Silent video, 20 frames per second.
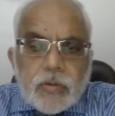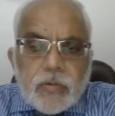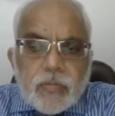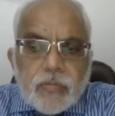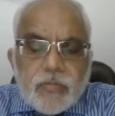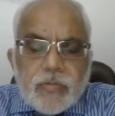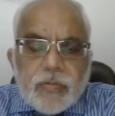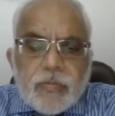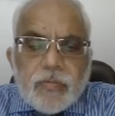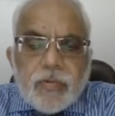
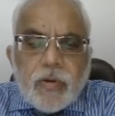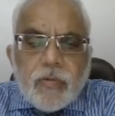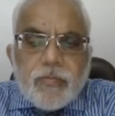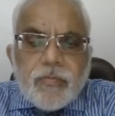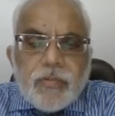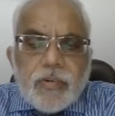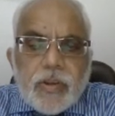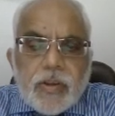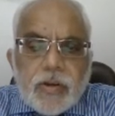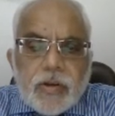from
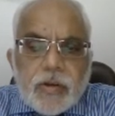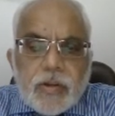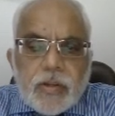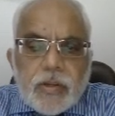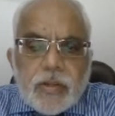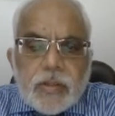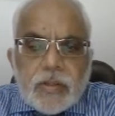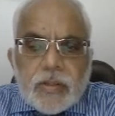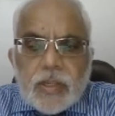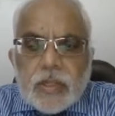fear
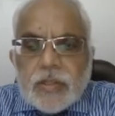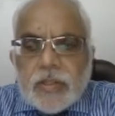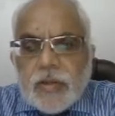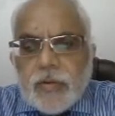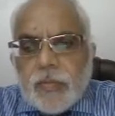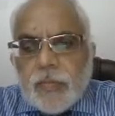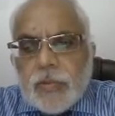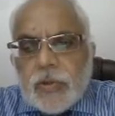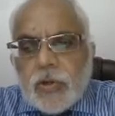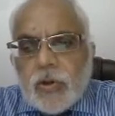that they will
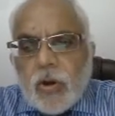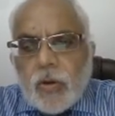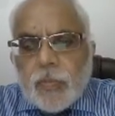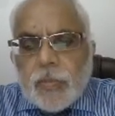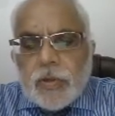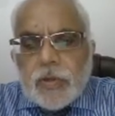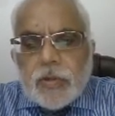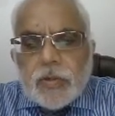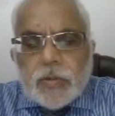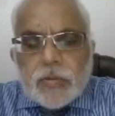be copied.